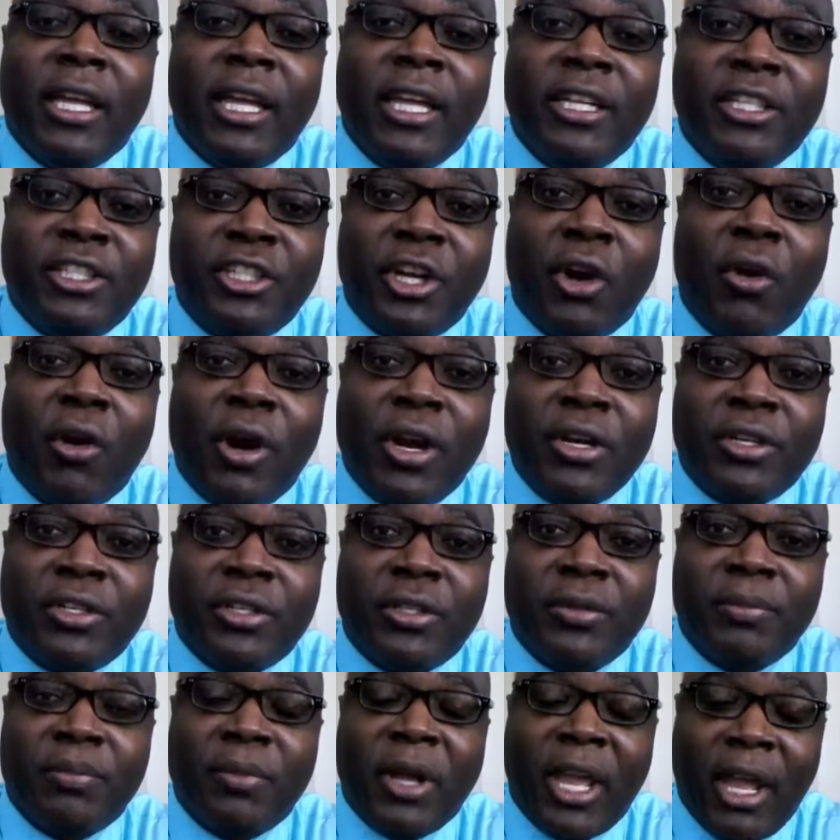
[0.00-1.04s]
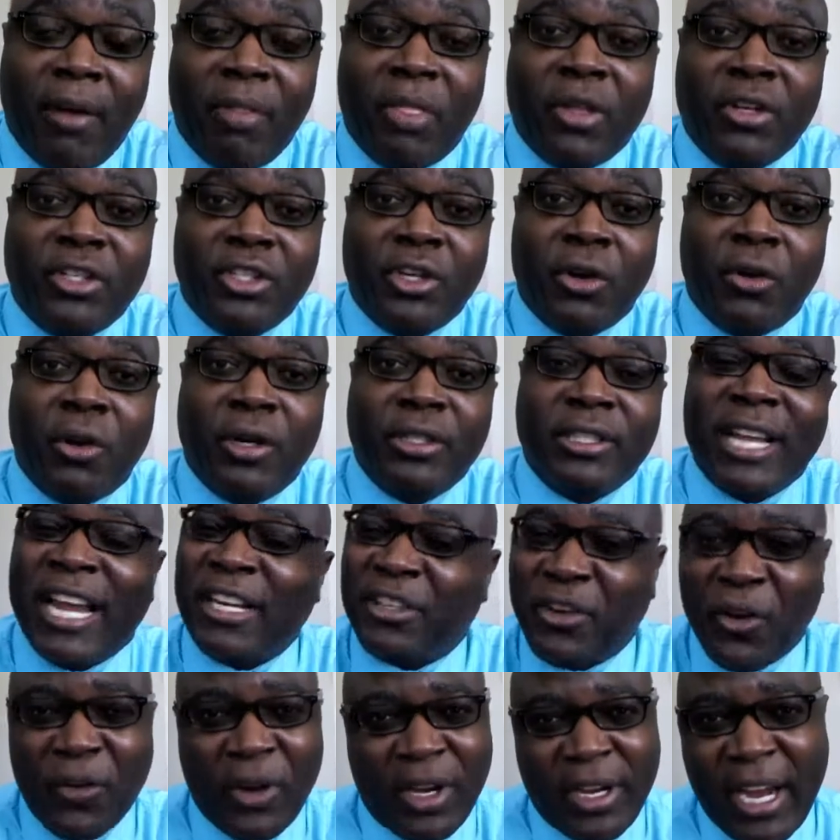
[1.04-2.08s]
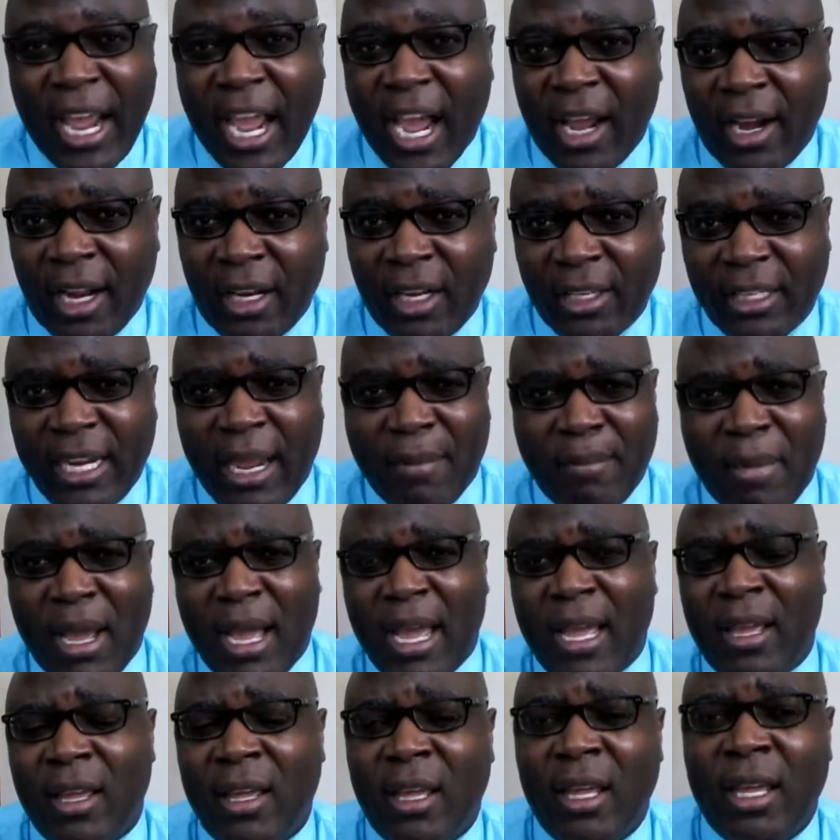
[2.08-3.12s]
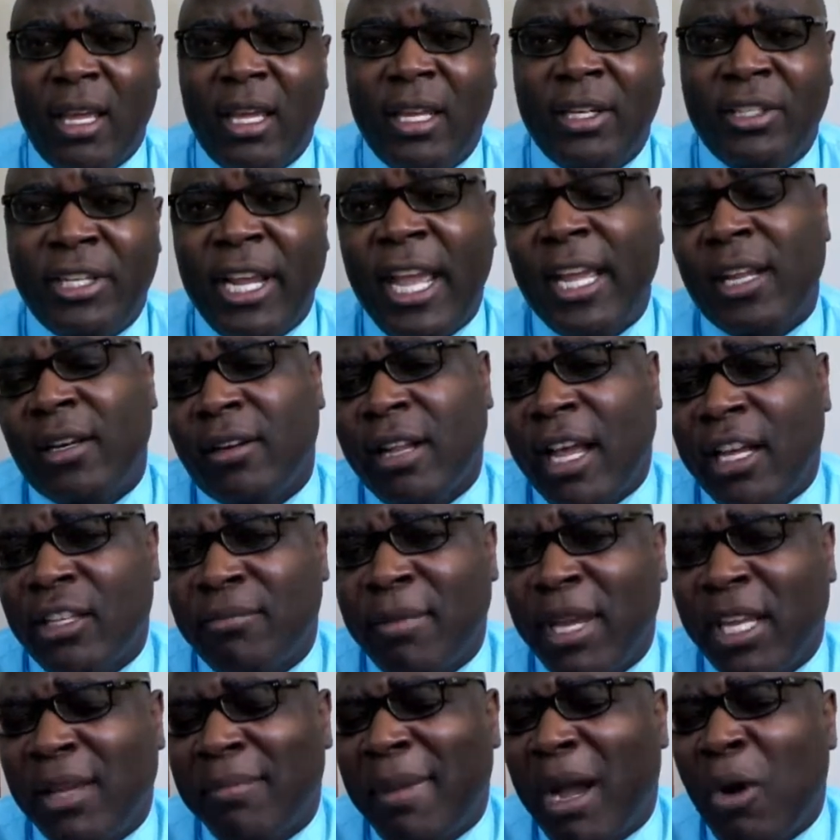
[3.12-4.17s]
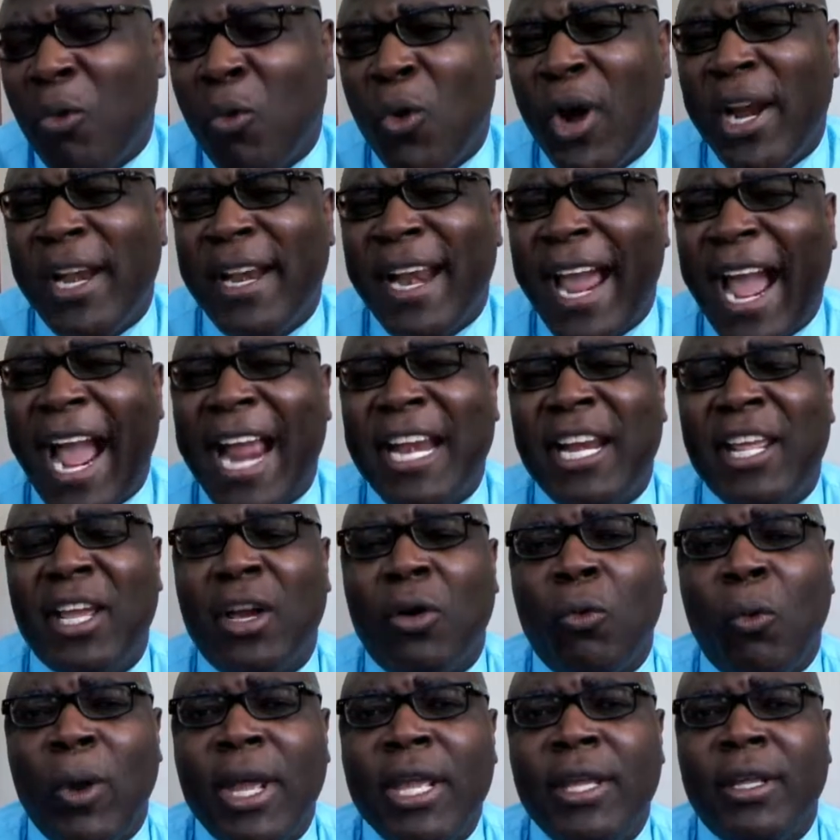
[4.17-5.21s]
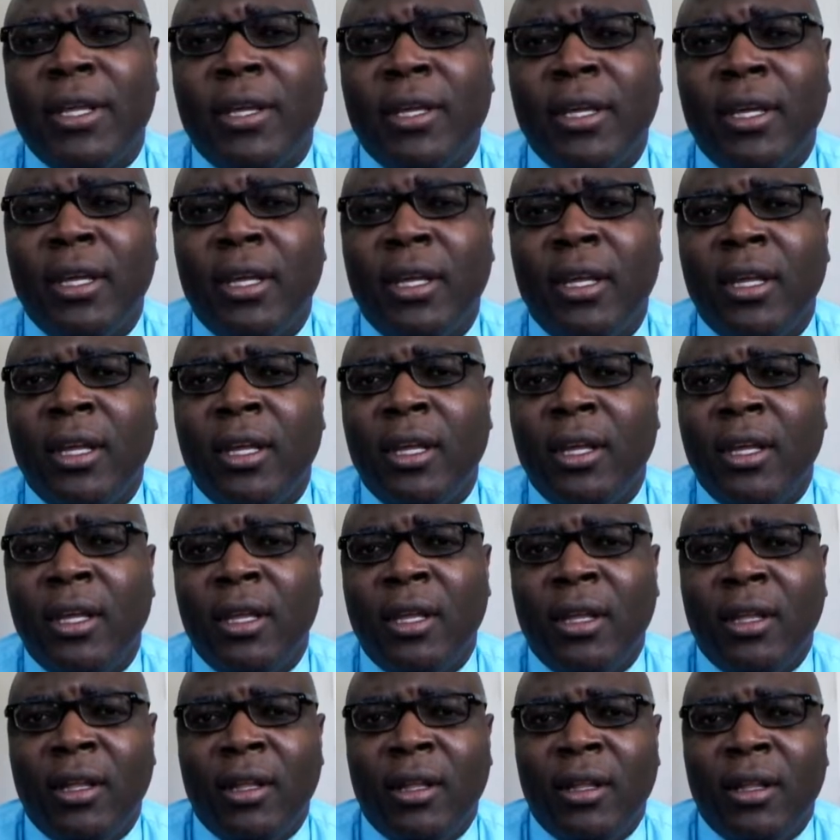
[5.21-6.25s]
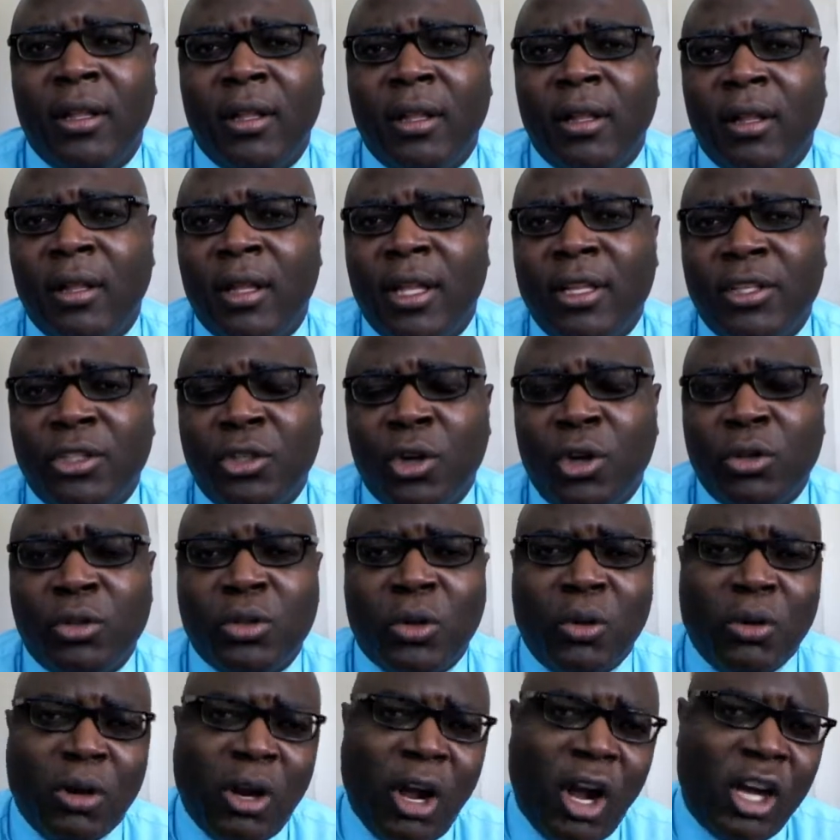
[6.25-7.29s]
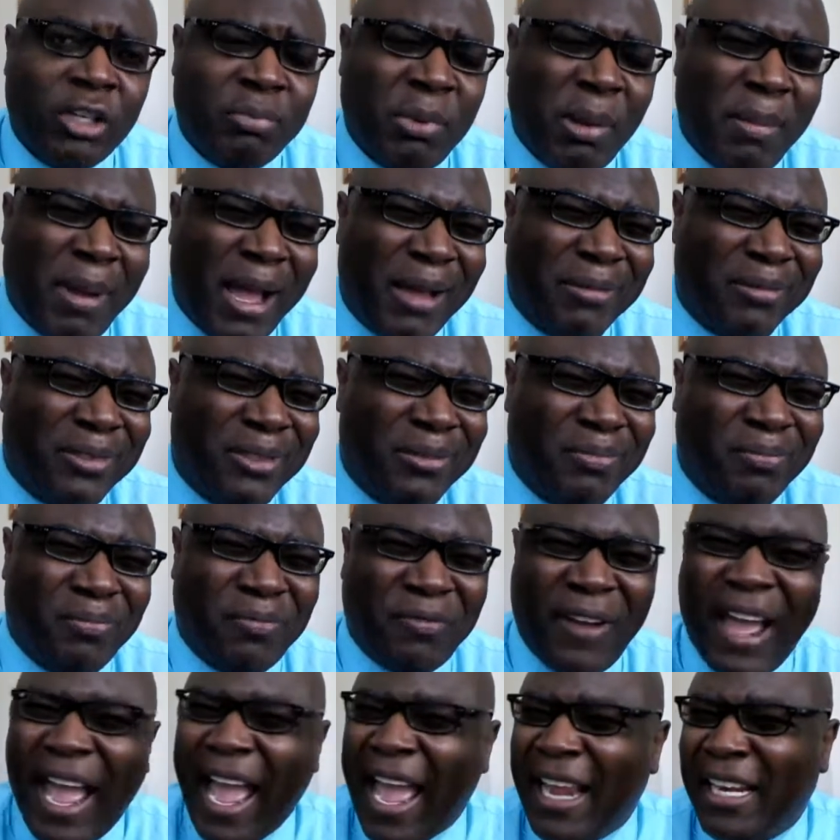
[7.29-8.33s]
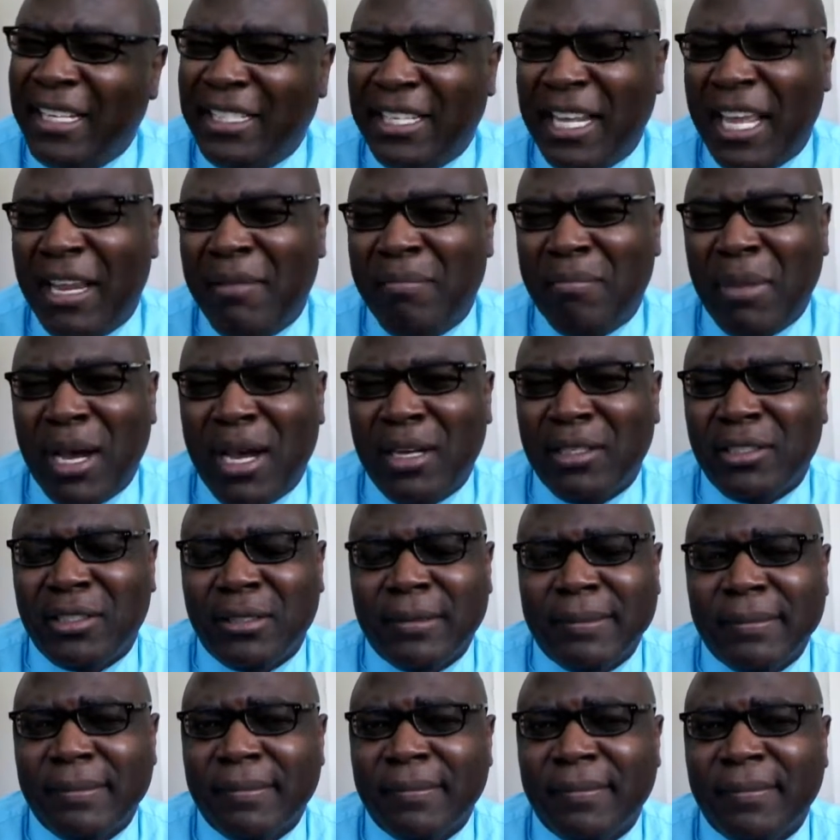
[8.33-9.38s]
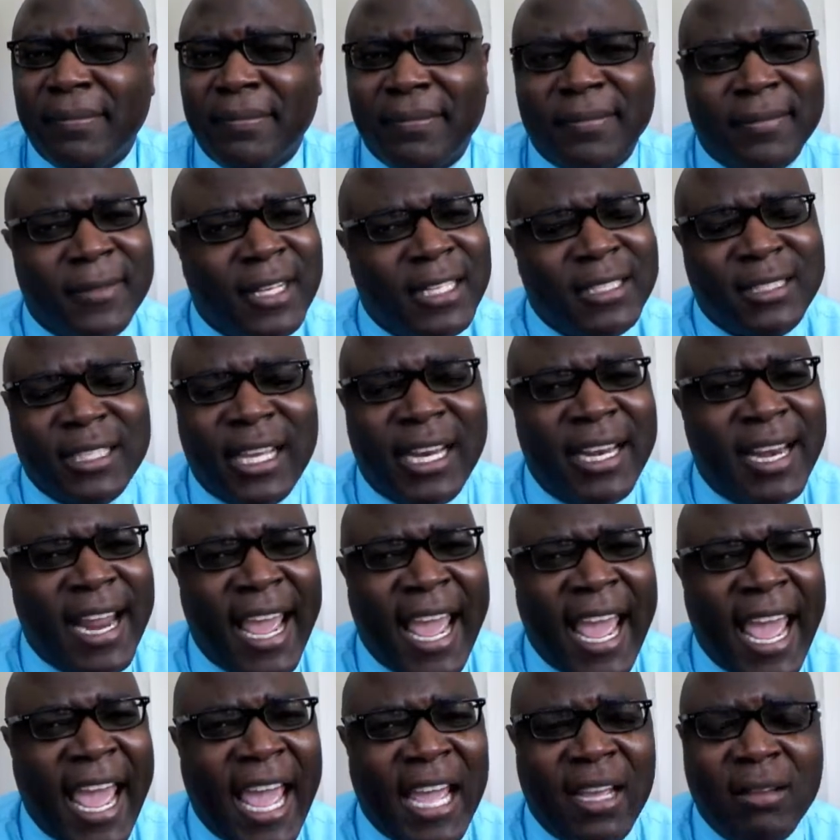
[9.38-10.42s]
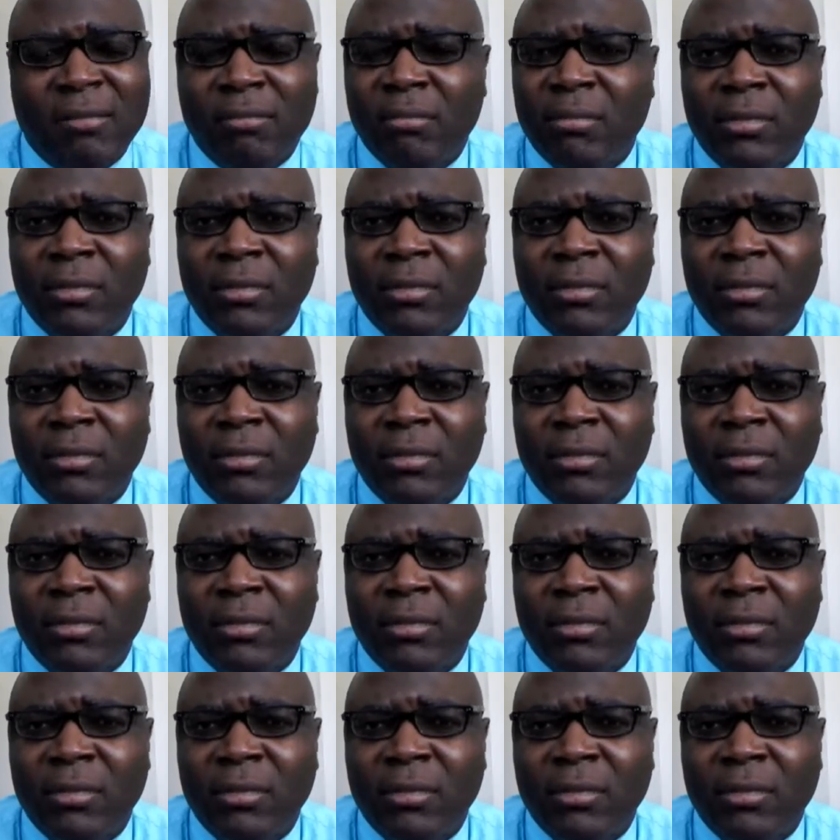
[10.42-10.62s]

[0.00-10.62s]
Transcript: insurance, health insurance, I turned it down. I looked at my check. I was making about $190 a week. Insurance was gonna cost me about $5 to $10. I said, nah,